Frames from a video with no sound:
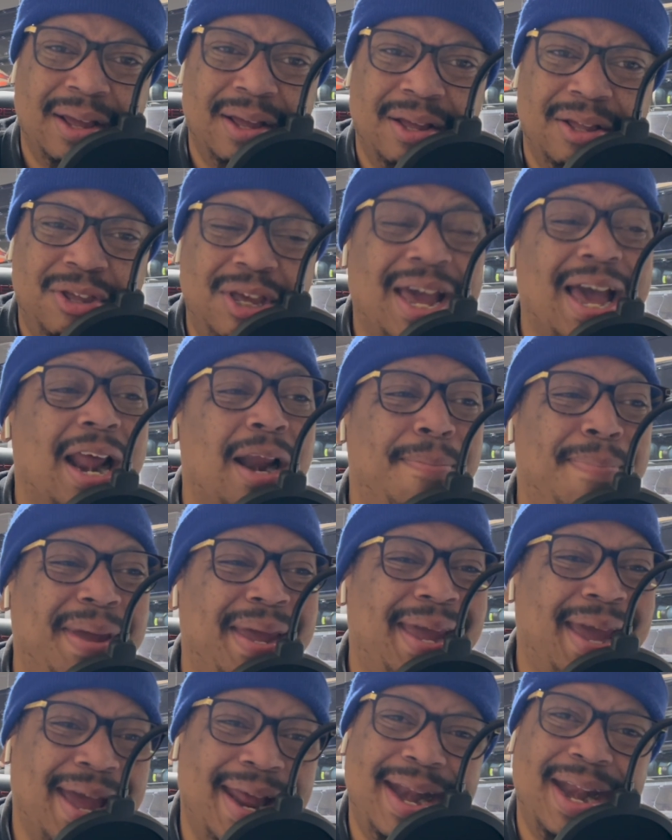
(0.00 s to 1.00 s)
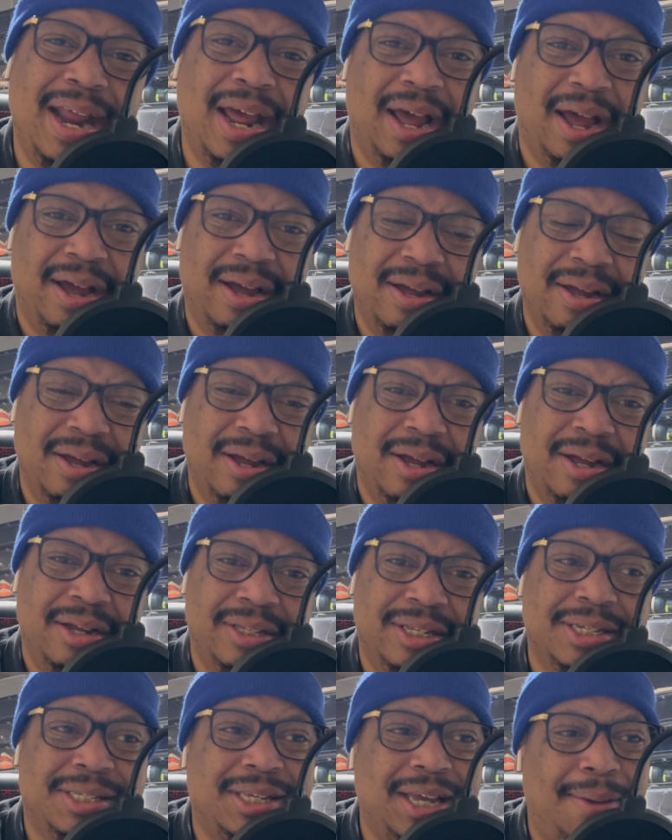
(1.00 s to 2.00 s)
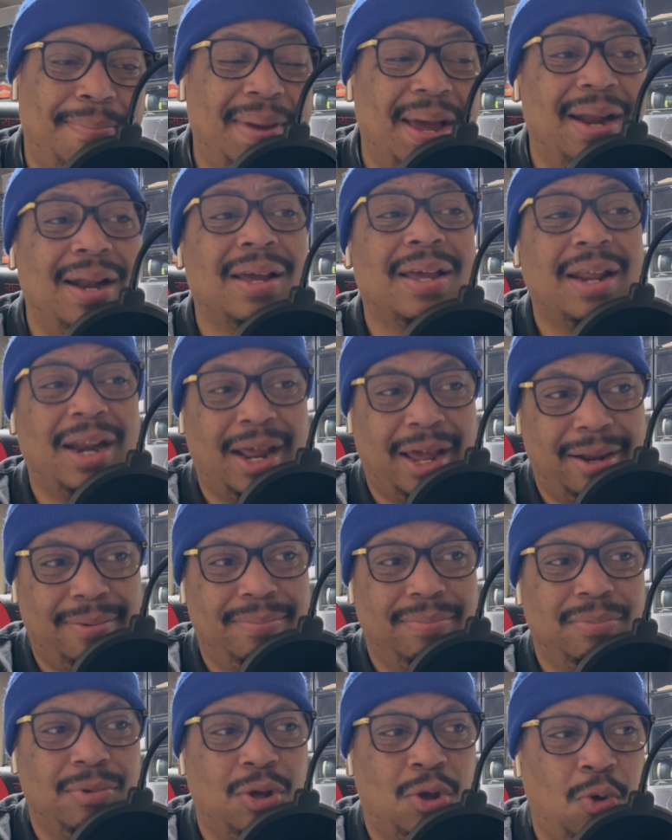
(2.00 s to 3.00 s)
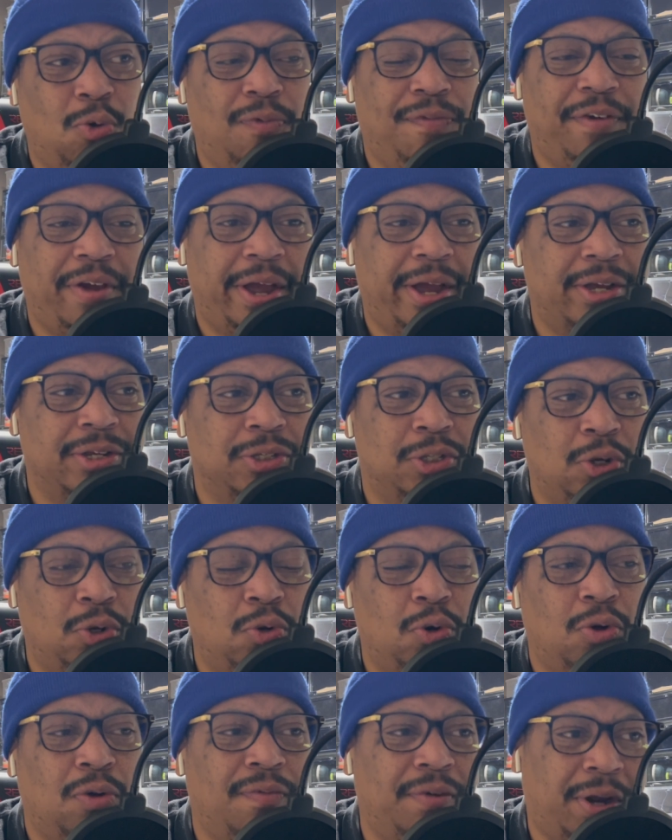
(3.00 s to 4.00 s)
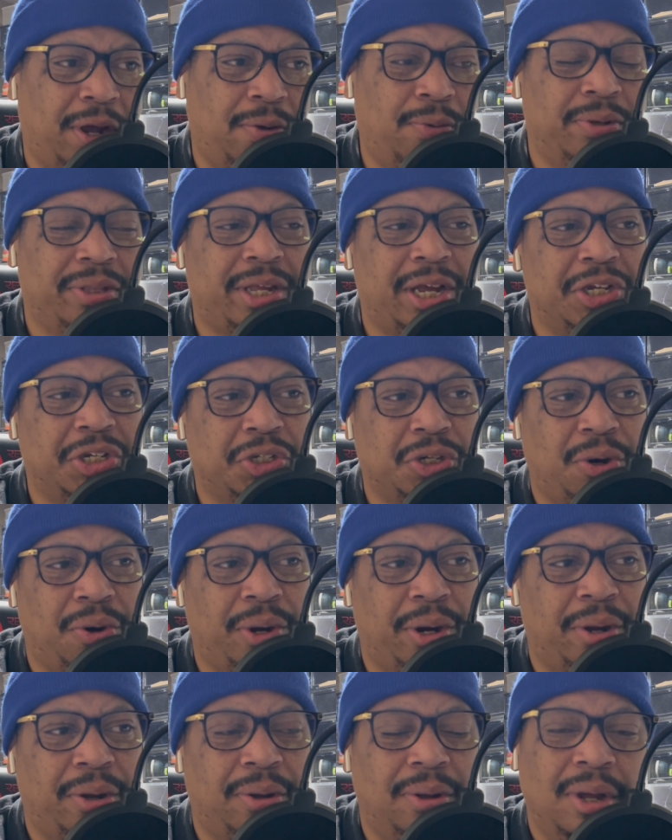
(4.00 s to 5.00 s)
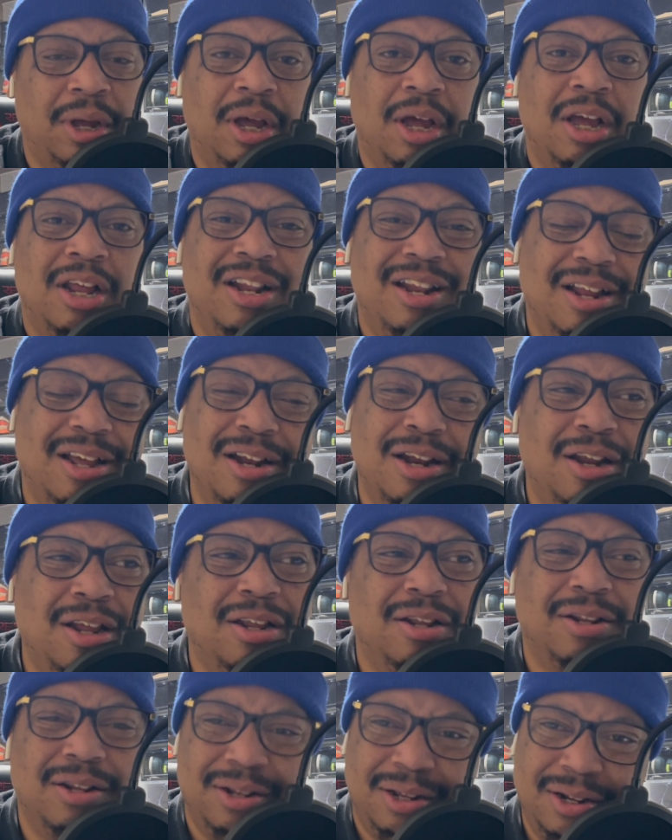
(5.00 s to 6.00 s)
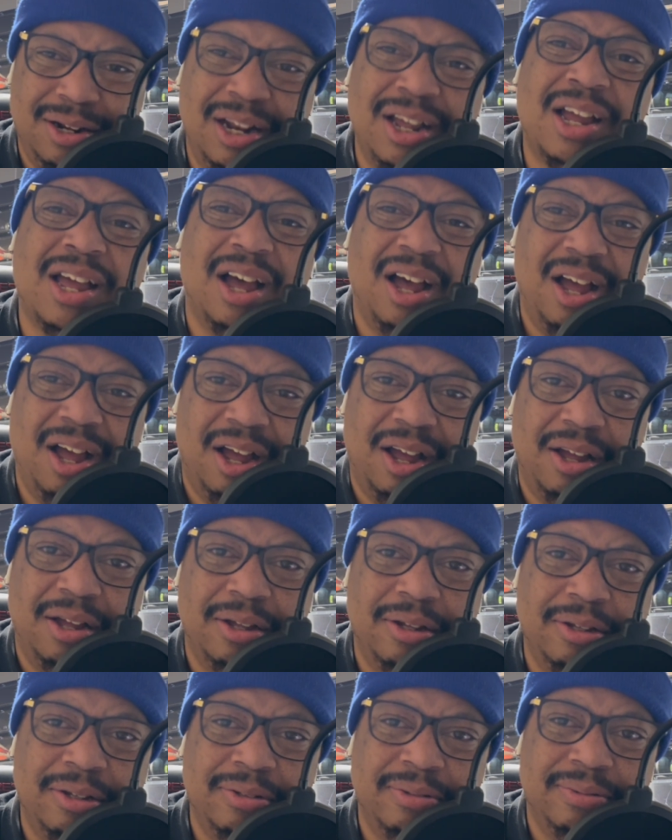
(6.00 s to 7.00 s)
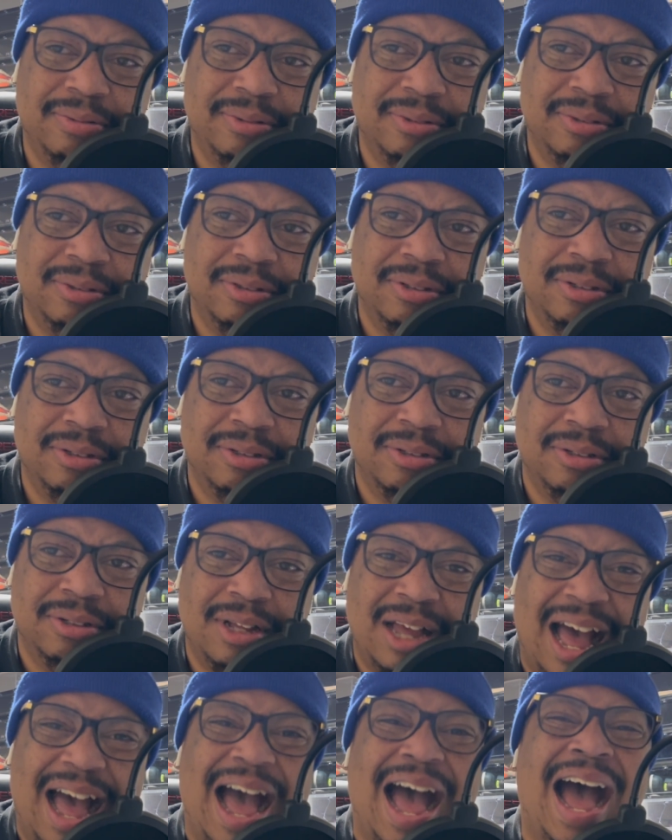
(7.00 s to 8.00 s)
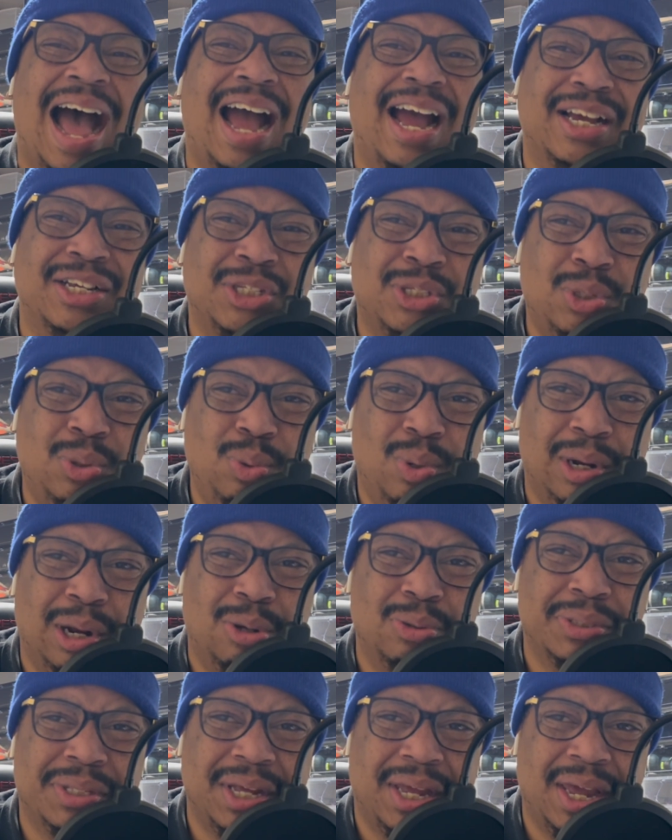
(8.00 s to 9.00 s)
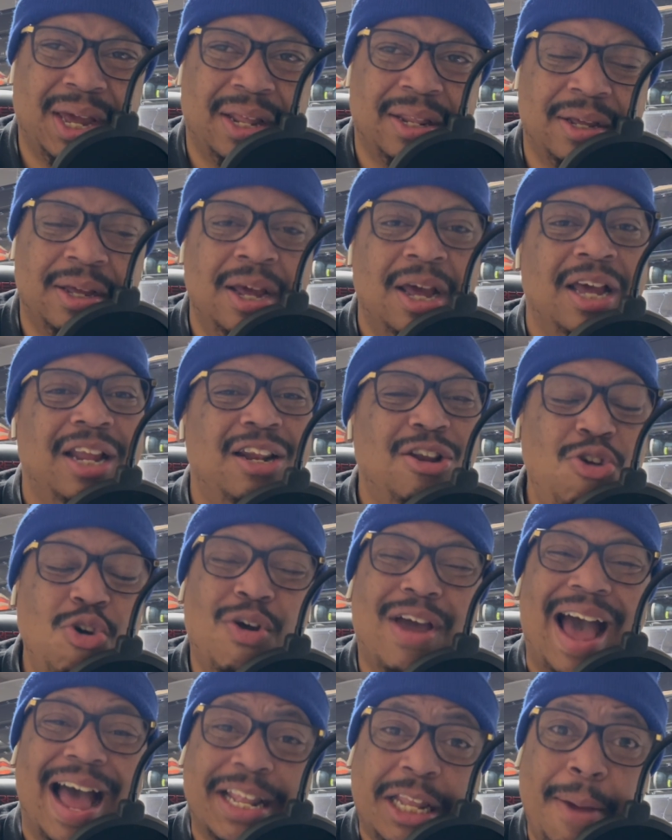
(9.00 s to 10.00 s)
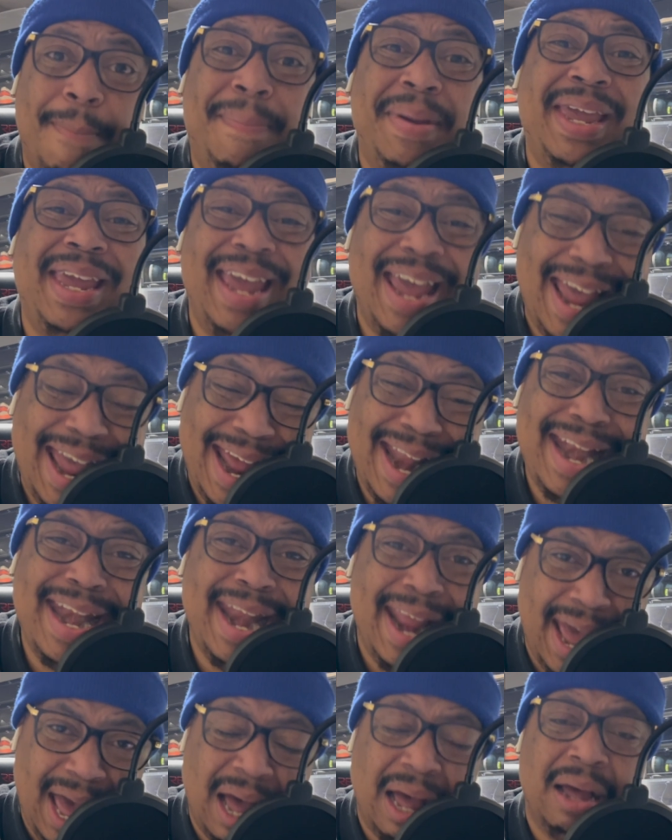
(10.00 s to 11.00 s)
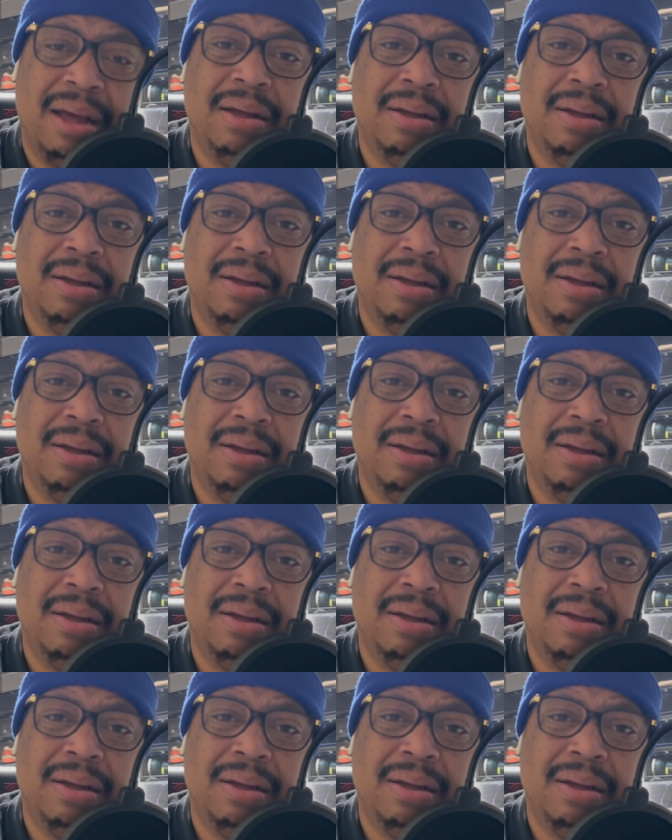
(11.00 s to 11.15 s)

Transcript: You got to be in there to say, man, look at that goofy-ass dude over there with that shirt on. Look at her. Her eyes too close together. You got to be in there.